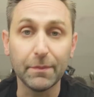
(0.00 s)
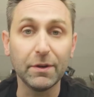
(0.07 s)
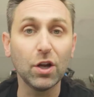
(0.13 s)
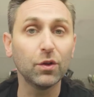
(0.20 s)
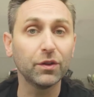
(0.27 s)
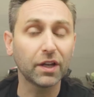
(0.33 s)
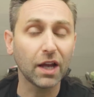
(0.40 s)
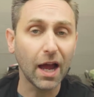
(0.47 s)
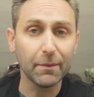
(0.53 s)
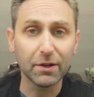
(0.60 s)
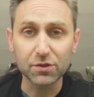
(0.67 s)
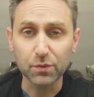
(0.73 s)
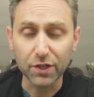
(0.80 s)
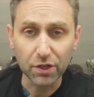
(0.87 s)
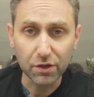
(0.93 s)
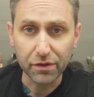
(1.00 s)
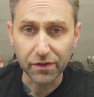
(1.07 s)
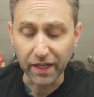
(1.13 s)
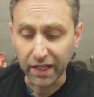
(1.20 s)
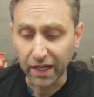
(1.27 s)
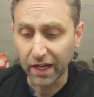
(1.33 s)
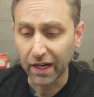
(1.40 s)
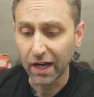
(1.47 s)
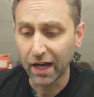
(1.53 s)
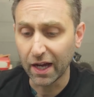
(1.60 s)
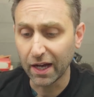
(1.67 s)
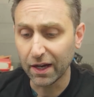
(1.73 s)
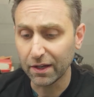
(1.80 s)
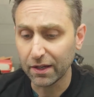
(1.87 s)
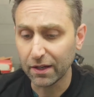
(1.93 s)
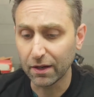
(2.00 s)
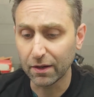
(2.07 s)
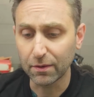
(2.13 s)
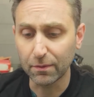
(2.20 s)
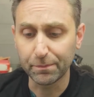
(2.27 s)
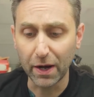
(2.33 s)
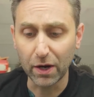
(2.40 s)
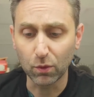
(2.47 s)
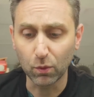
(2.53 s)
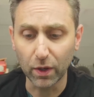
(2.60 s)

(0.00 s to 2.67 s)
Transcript: Let me know in the comments what you're thinking about